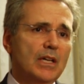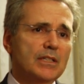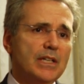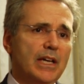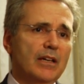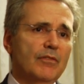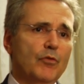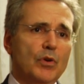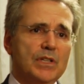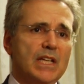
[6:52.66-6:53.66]
take,
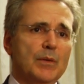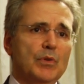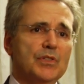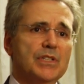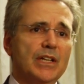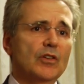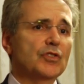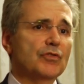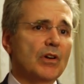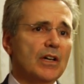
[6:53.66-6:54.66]
for example, single
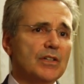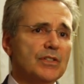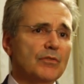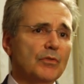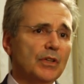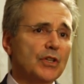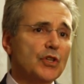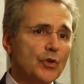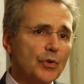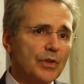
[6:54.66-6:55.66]
drugs and really
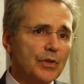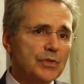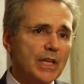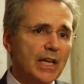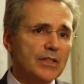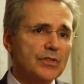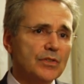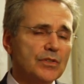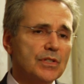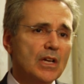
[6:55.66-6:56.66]
cure those
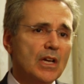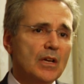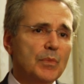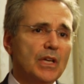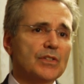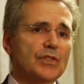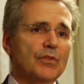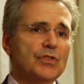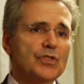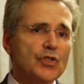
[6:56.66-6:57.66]
cancers, because there
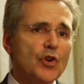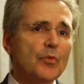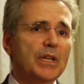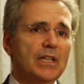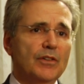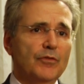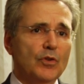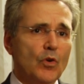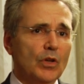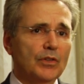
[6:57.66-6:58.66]
are so many
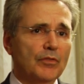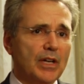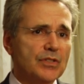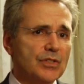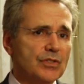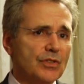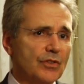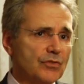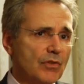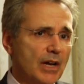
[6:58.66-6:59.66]
different alterations that
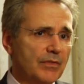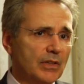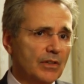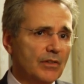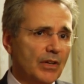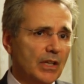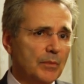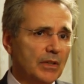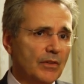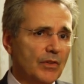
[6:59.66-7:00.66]
are driving the
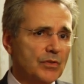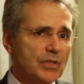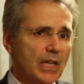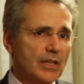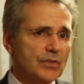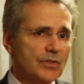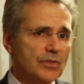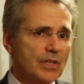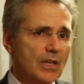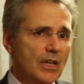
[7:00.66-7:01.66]
development of those cancers.